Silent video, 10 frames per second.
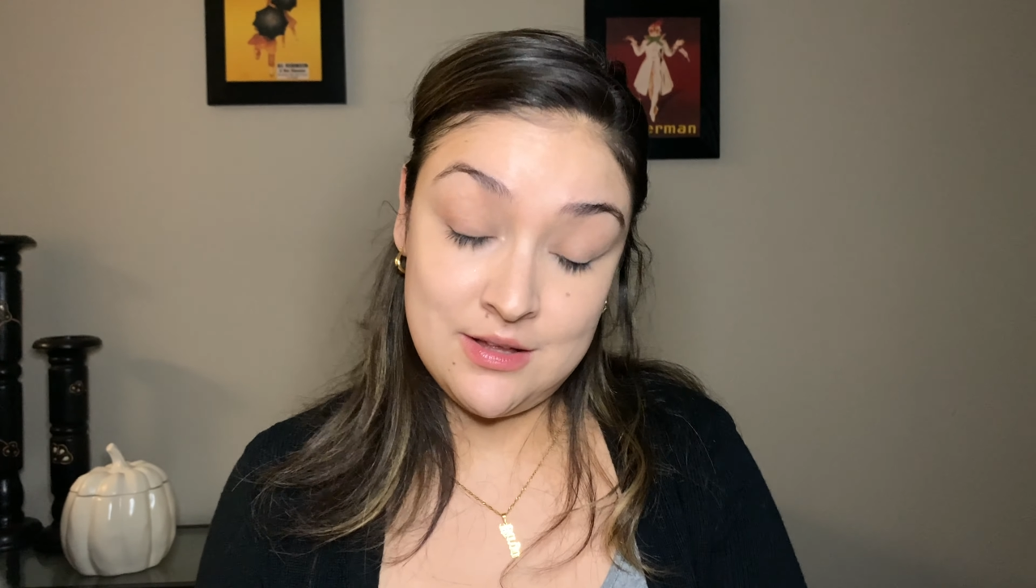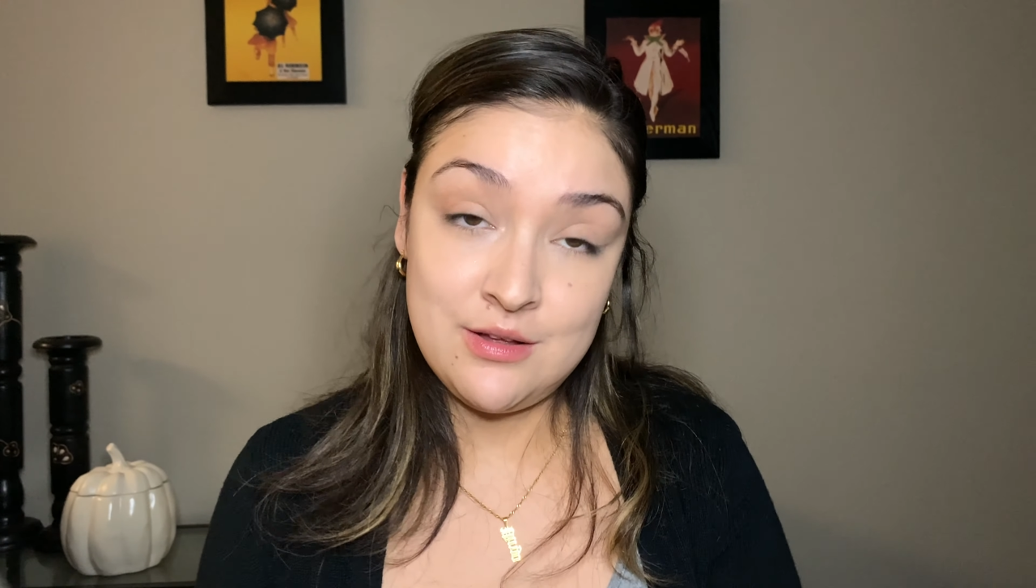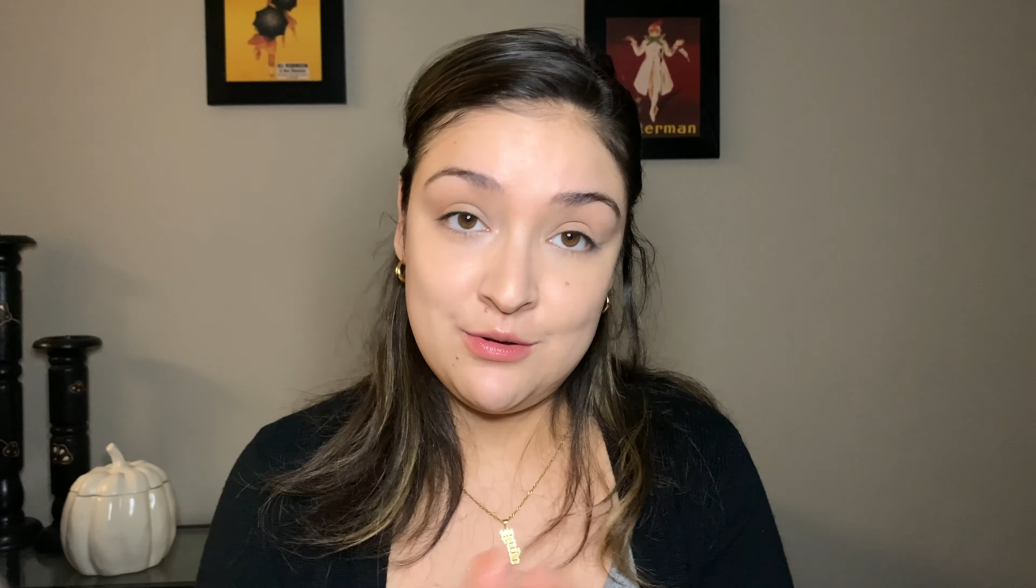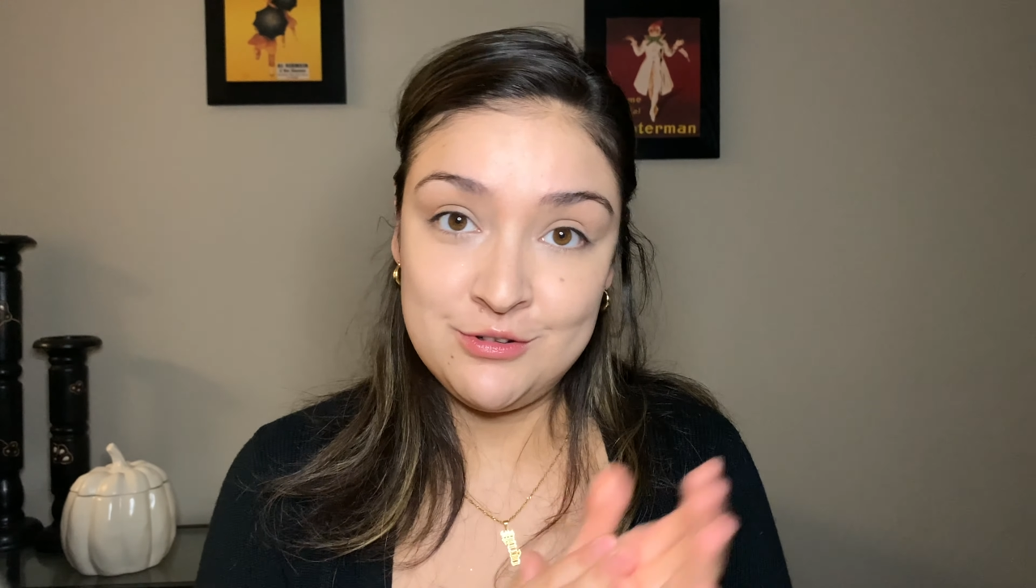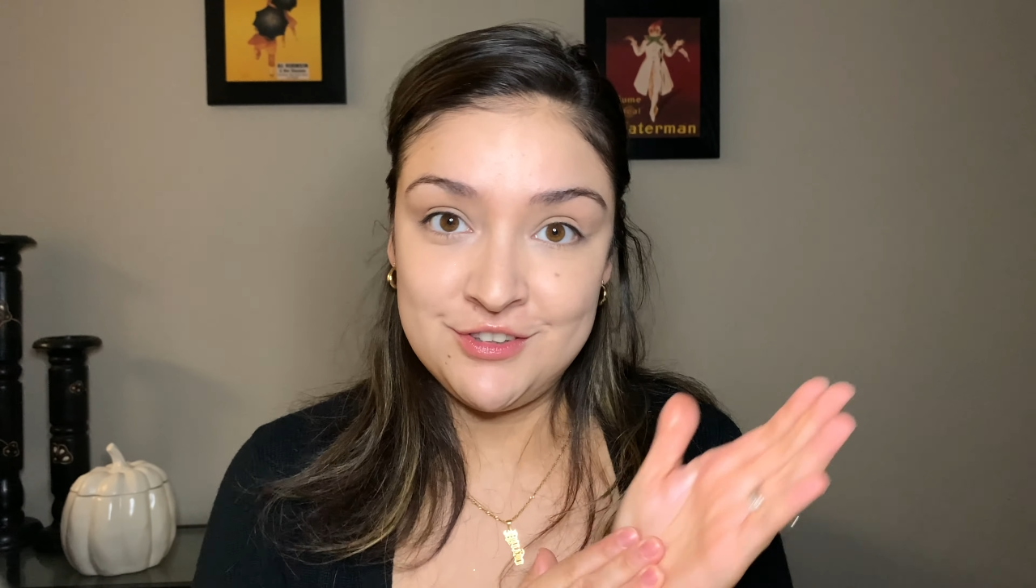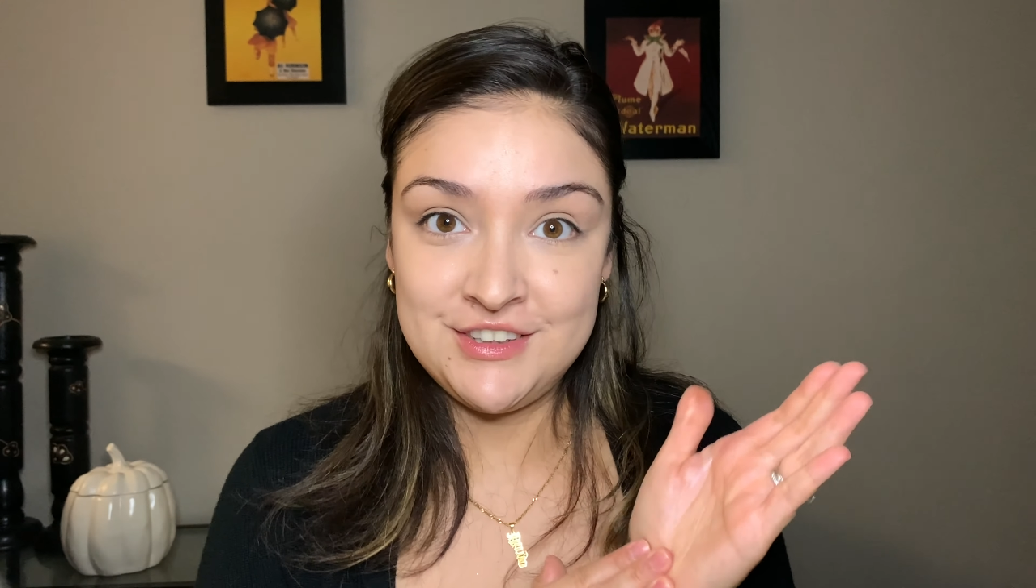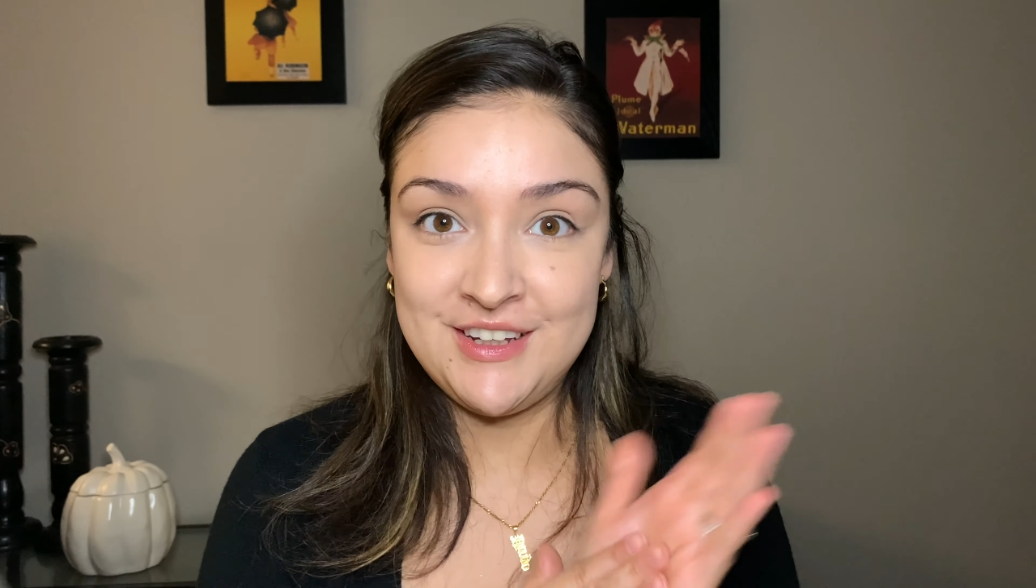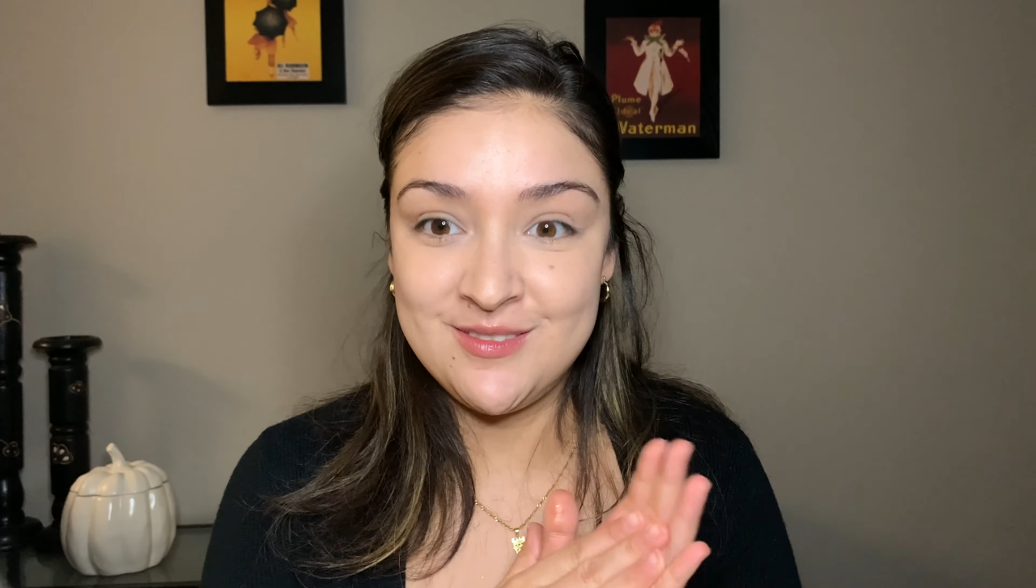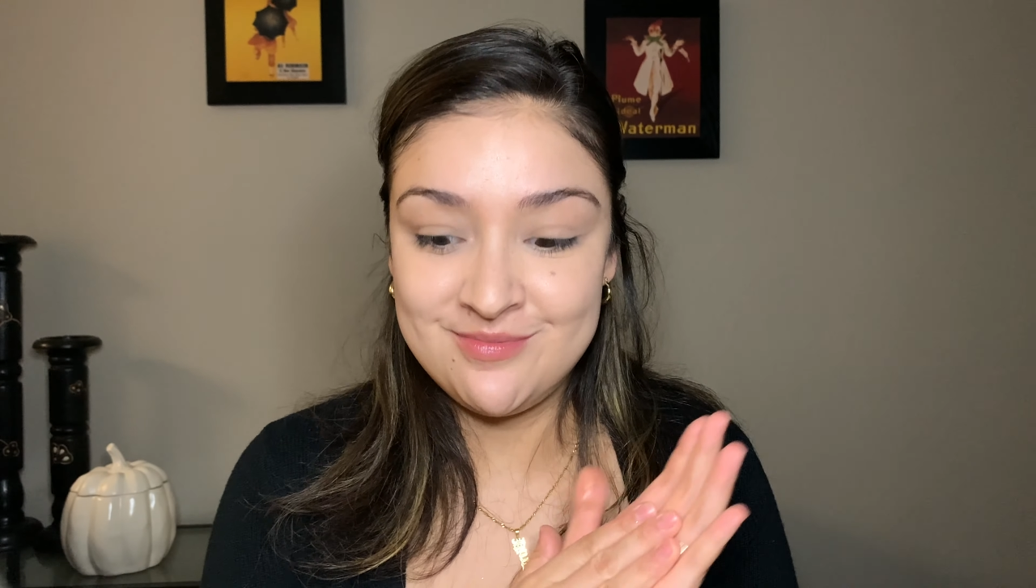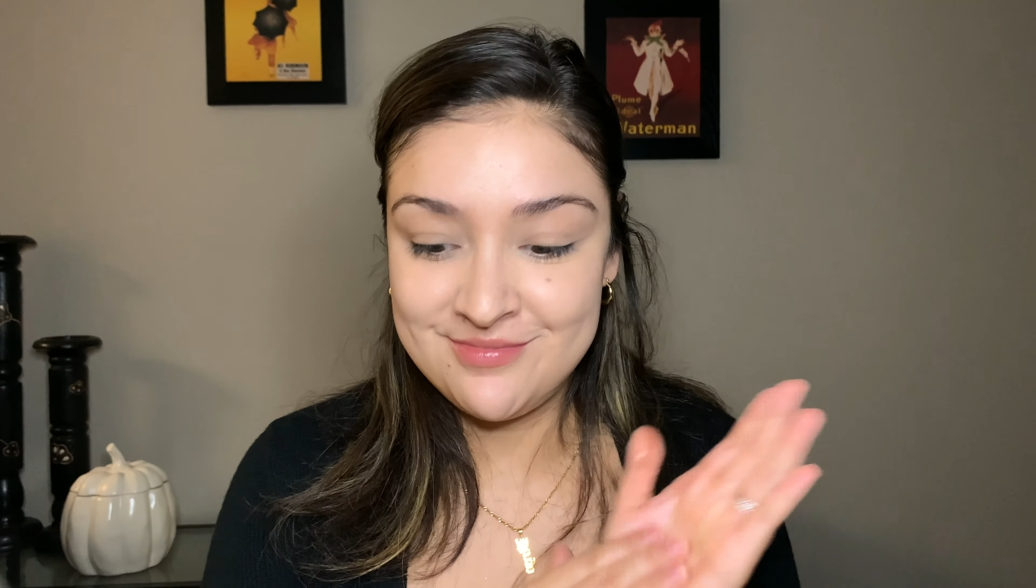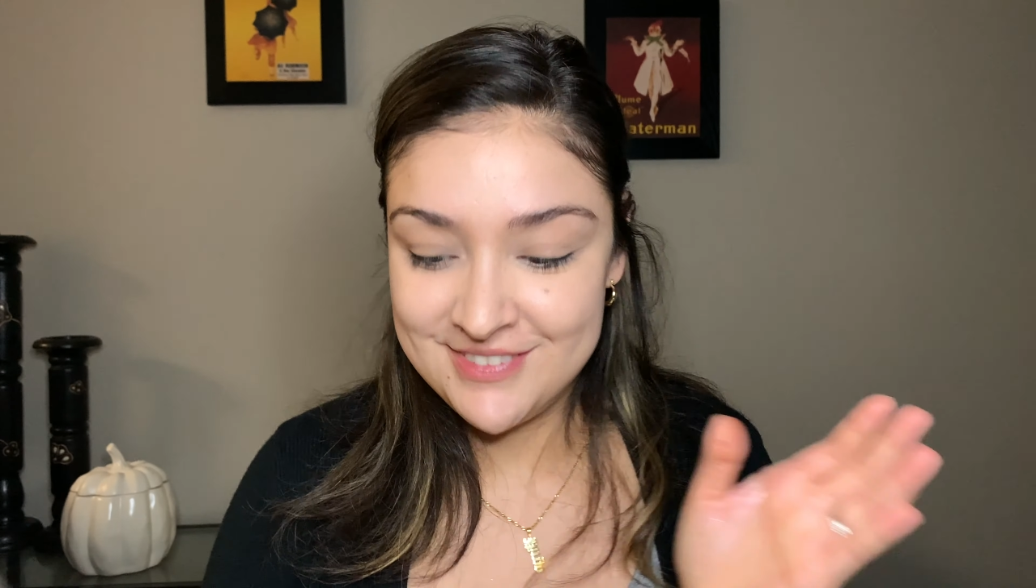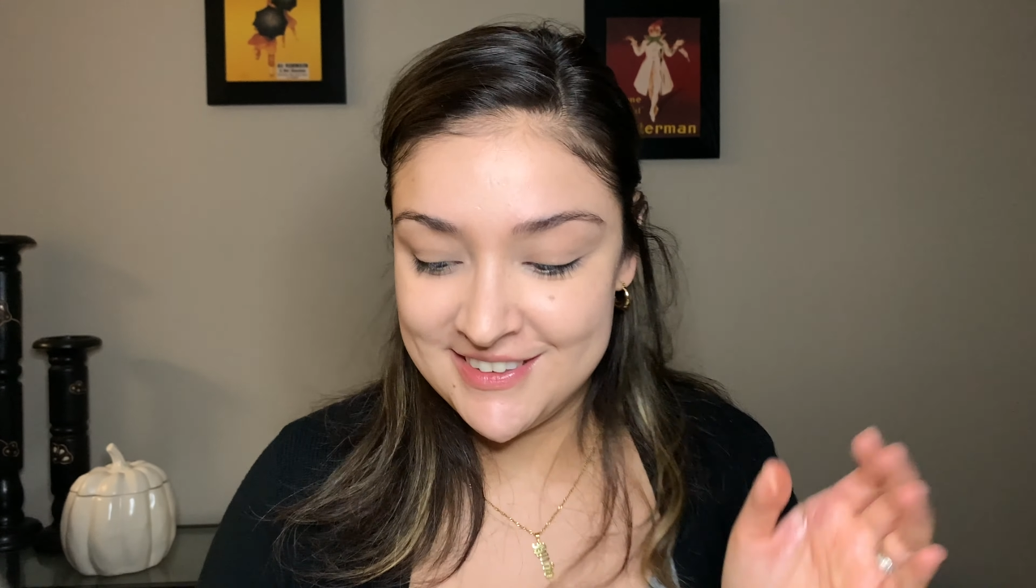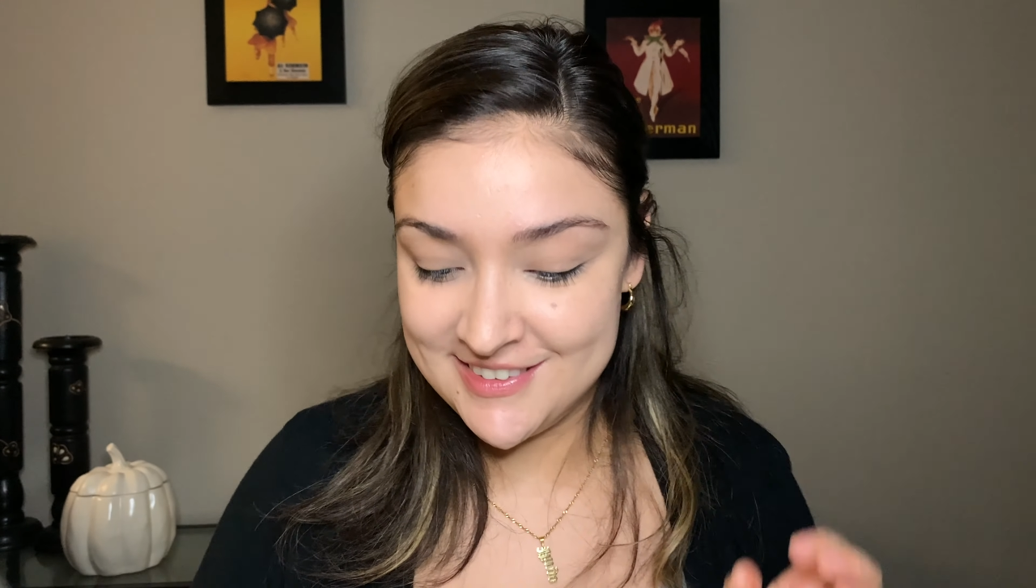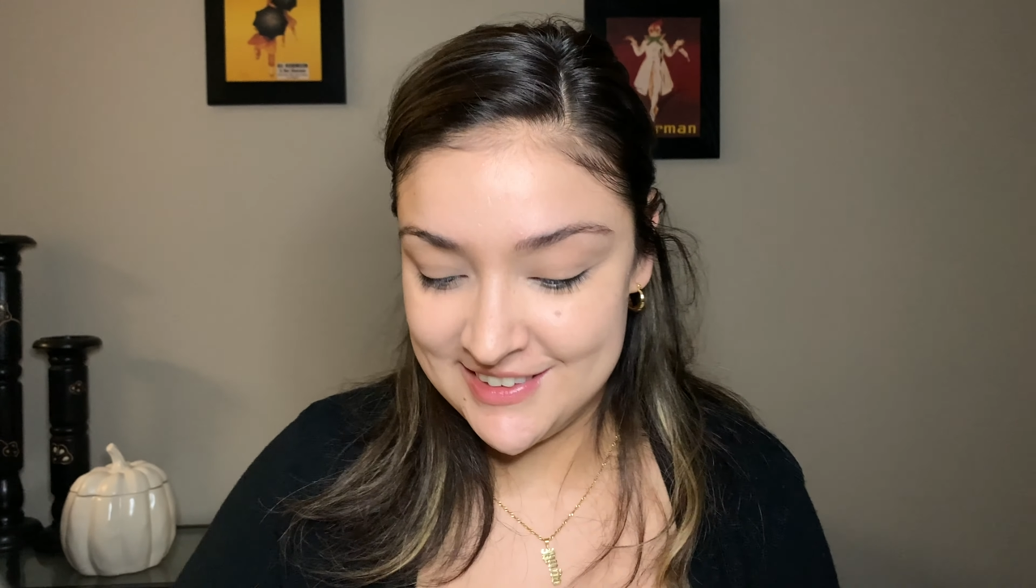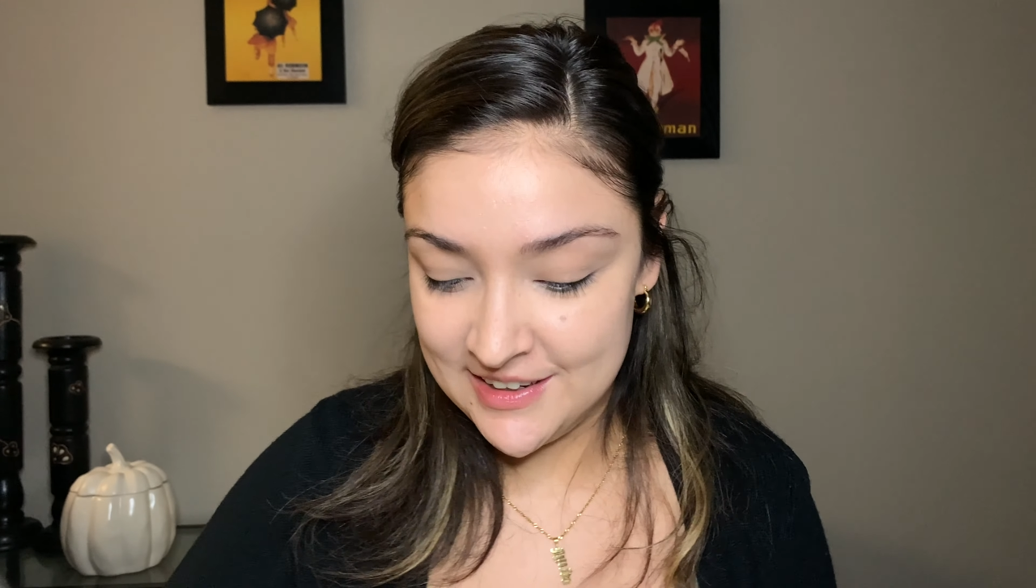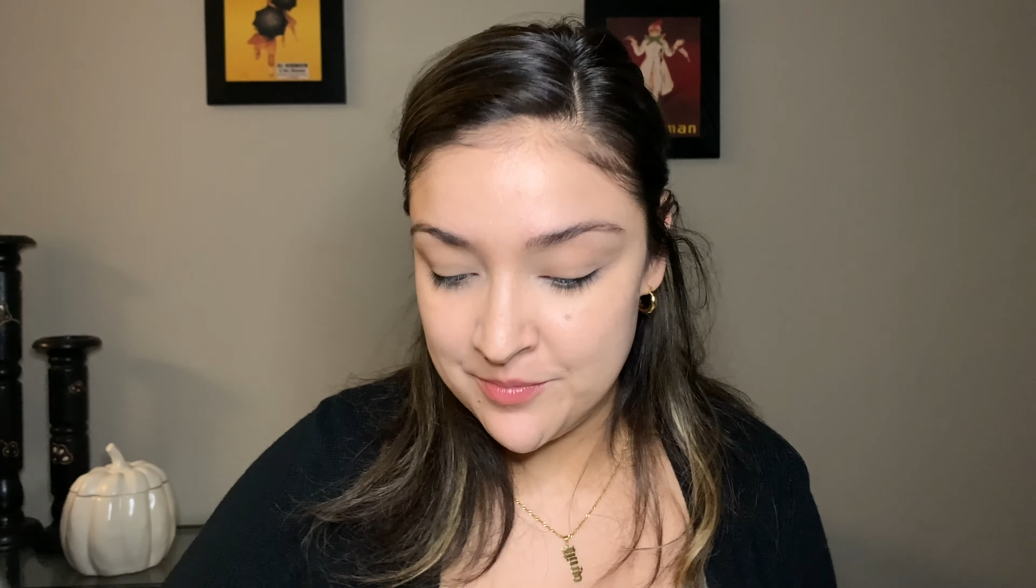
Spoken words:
we'll see. Let's see.